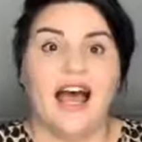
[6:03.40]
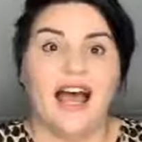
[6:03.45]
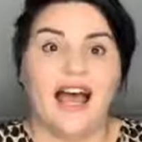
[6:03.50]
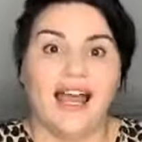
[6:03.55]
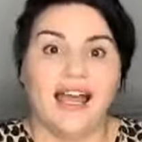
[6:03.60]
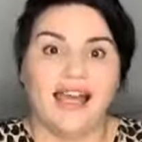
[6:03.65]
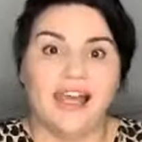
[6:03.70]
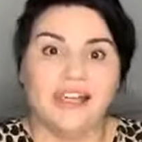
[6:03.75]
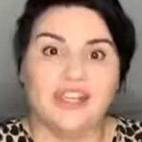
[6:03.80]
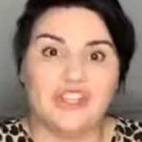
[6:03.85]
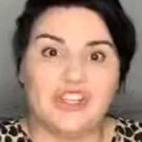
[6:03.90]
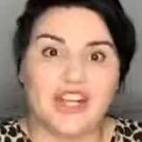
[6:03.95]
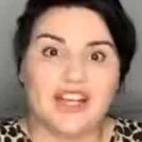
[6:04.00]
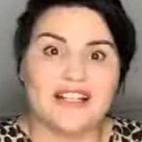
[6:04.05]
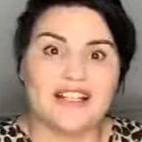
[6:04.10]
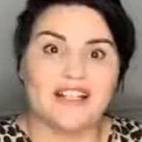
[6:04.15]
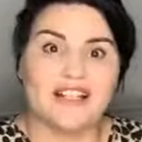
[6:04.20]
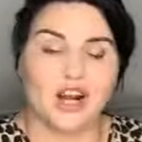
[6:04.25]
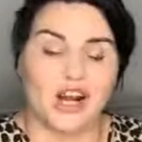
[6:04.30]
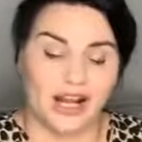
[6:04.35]
Hey,
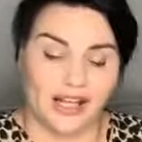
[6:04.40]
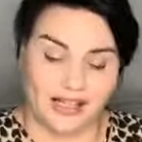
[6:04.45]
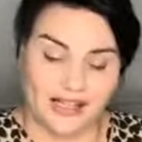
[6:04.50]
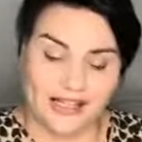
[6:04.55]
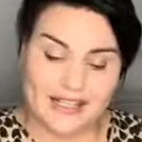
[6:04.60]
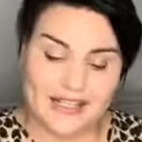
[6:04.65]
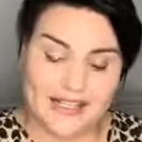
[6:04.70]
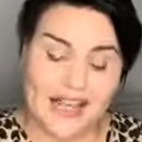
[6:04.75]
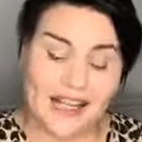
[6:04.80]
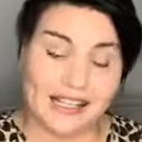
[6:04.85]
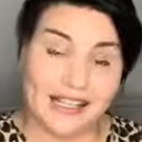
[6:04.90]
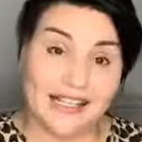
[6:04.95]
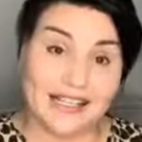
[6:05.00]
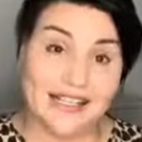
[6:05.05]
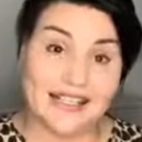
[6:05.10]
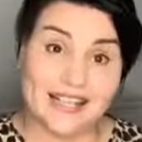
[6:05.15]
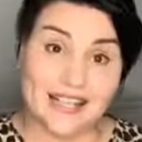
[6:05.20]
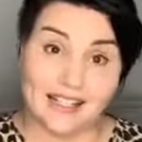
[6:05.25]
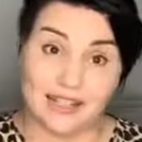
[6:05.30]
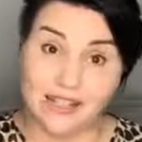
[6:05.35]
Jess, Kylie, Sally.
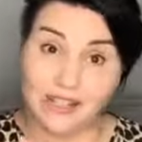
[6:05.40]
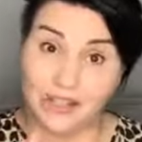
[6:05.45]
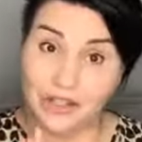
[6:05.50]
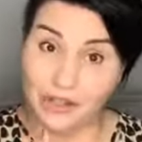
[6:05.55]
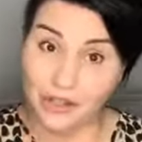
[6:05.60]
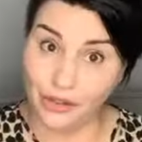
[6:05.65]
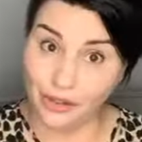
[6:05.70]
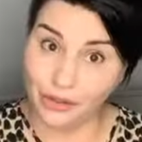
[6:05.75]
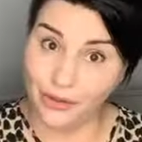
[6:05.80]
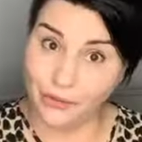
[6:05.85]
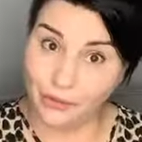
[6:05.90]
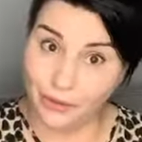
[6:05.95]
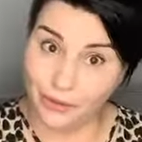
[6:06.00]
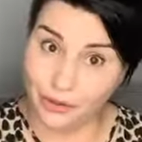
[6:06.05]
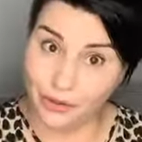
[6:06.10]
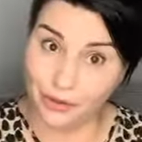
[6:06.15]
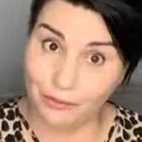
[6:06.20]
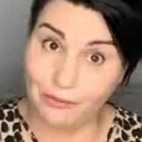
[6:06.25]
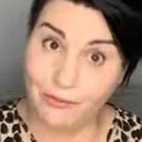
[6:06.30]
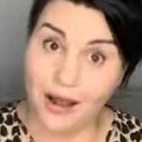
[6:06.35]
Sally,
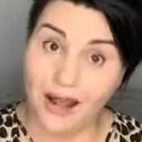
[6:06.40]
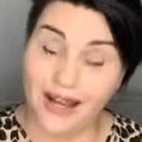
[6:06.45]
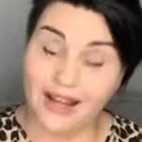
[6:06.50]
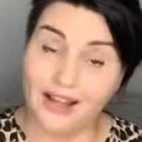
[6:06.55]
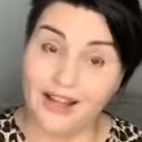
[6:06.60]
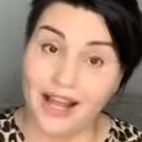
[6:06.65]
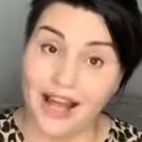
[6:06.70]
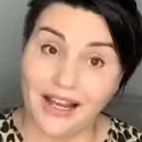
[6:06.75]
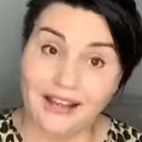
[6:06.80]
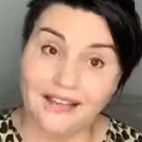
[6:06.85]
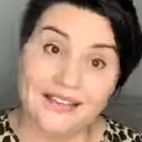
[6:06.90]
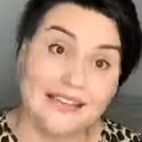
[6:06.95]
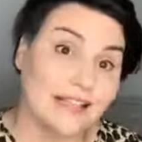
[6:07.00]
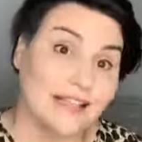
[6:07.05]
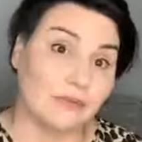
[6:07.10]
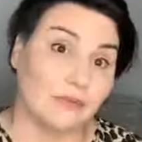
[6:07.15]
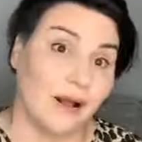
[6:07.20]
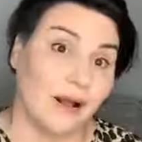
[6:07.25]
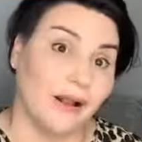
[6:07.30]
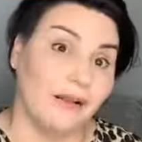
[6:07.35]
you might like
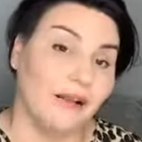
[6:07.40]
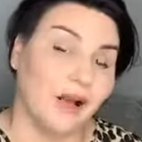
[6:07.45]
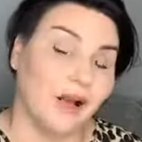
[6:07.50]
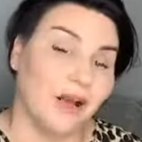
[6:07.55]
this one.